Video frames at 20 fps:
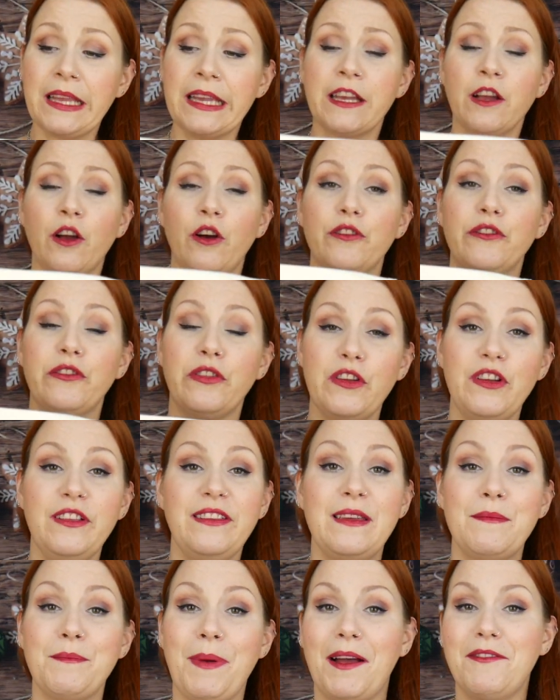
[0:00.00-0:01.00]
It costs
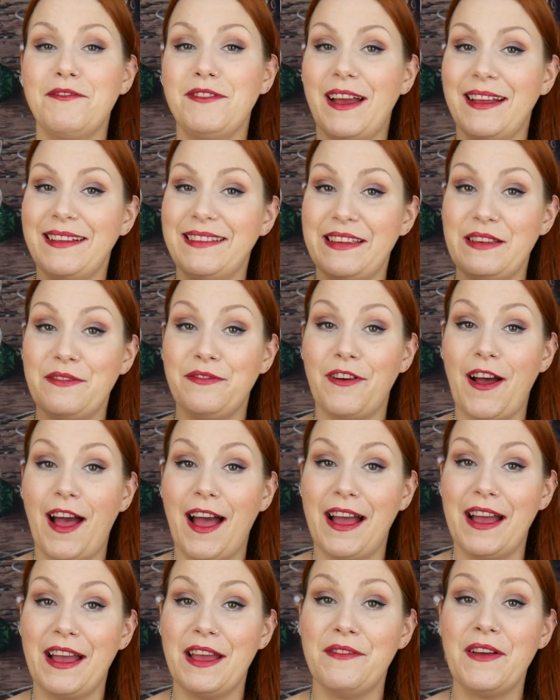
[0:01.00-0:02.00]

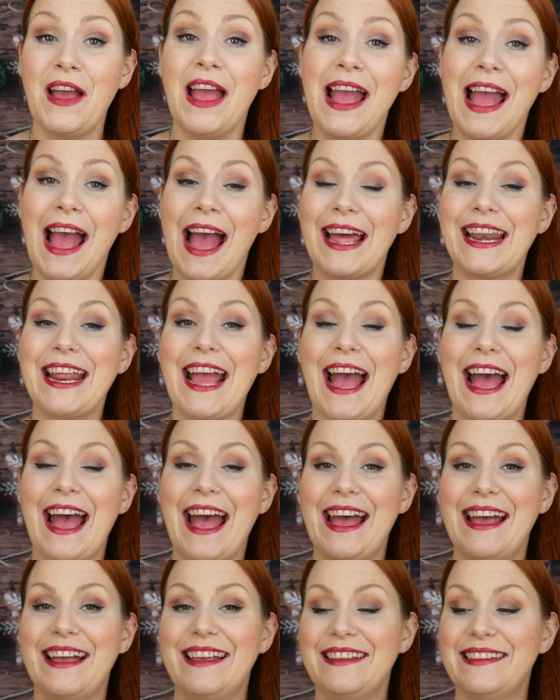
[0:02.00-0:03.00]
£13.95 and it
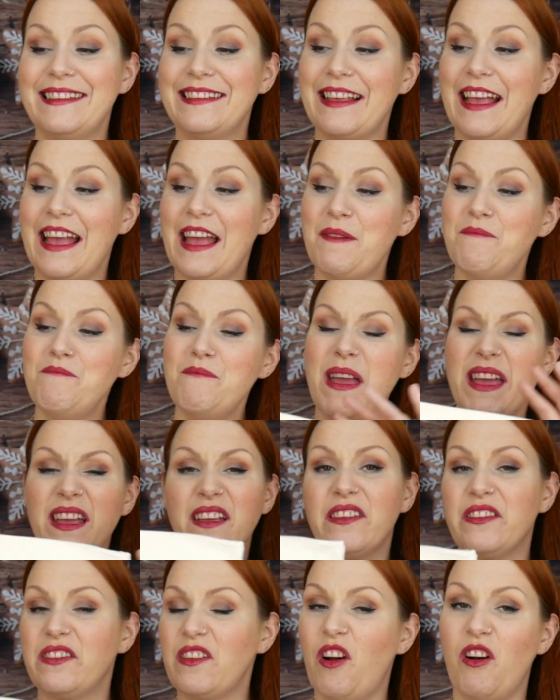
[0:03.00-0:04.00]
has a
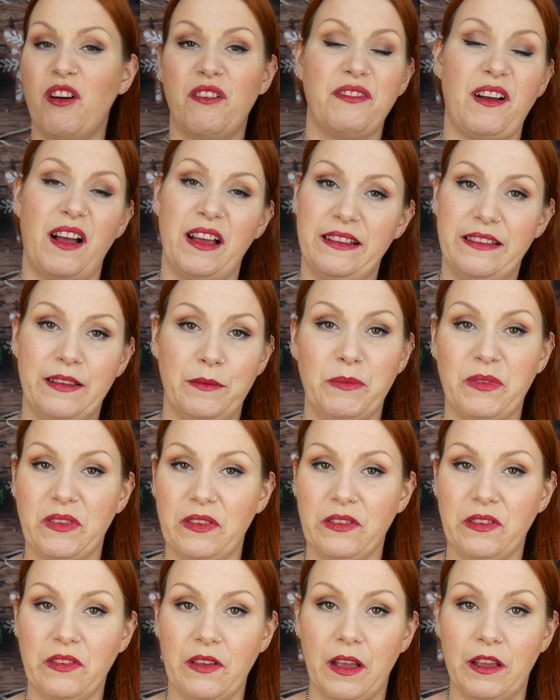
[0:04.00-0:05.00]
mix of items
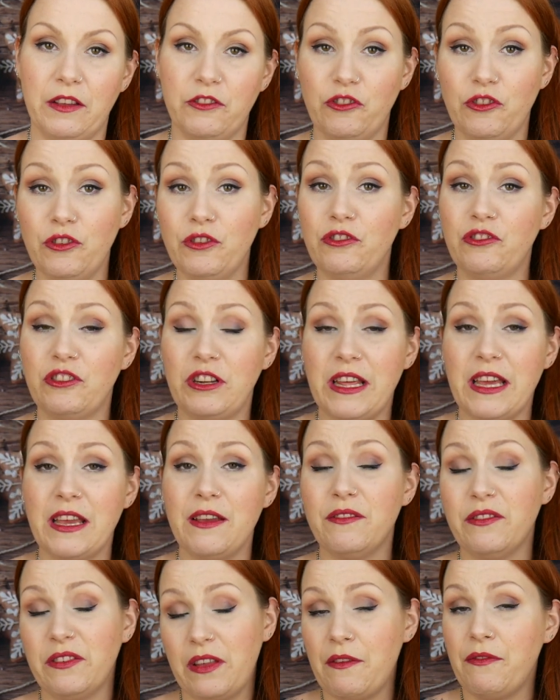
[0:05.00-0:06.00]
and size.
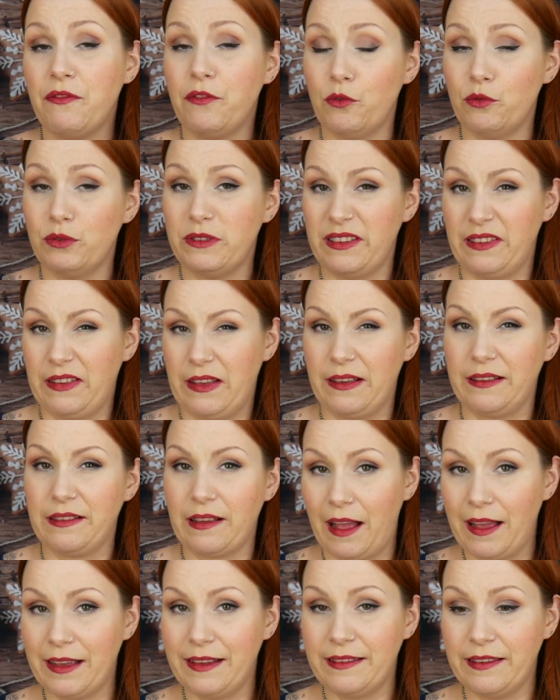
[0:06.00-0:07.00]
Usually, say 4 to
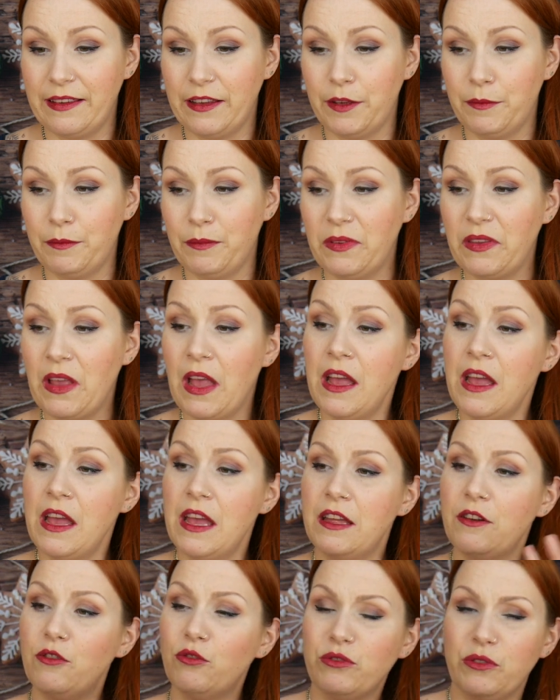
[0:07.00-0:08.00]
6 items.
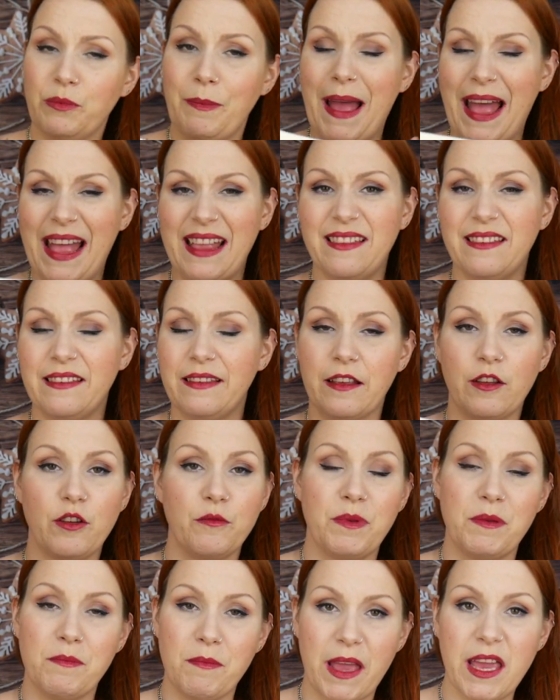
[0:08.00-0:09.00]
It all depends. It
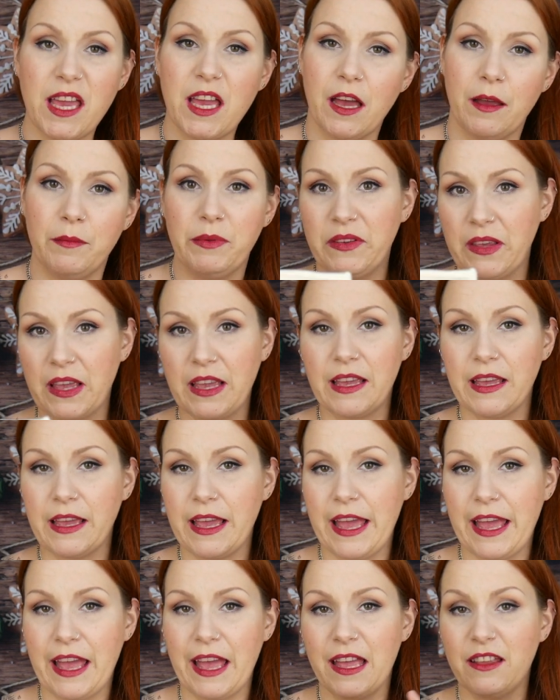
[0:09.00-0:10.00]
could be makeup,
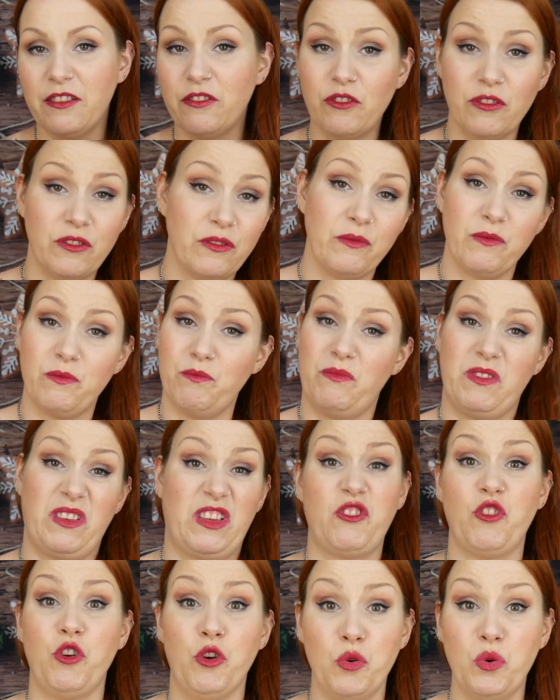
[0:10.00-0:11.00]
skincare,
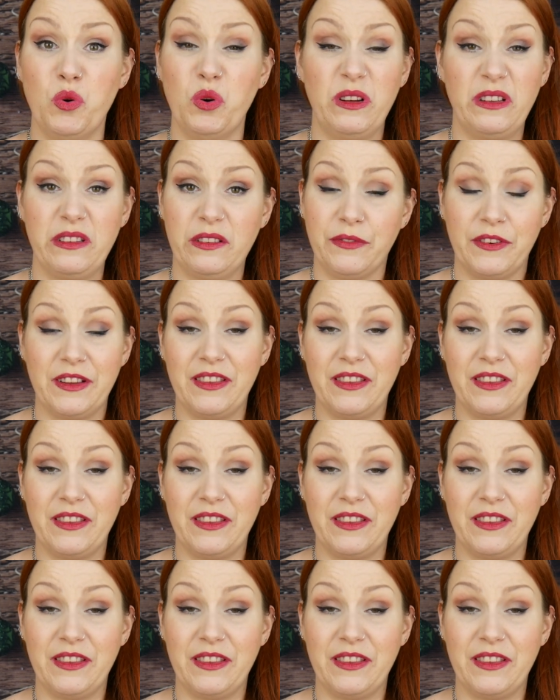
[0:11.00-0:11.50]
tools.